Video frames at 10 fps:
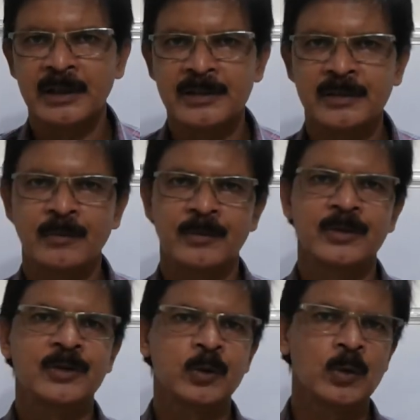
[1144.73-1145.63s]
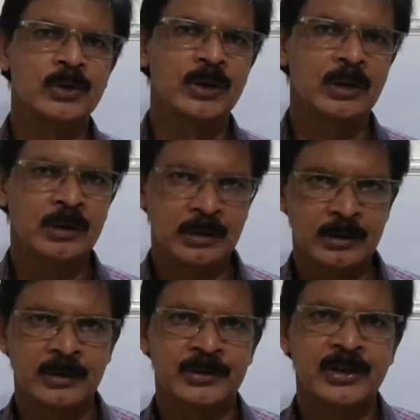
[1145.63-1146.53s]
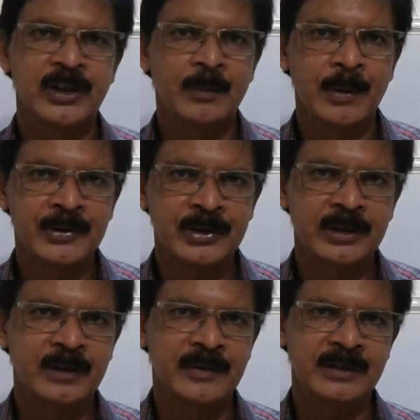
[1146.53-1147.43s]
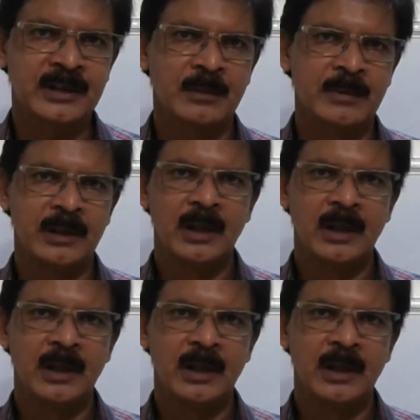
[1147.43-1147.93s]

he is a soldier, he is a senior person in the French army.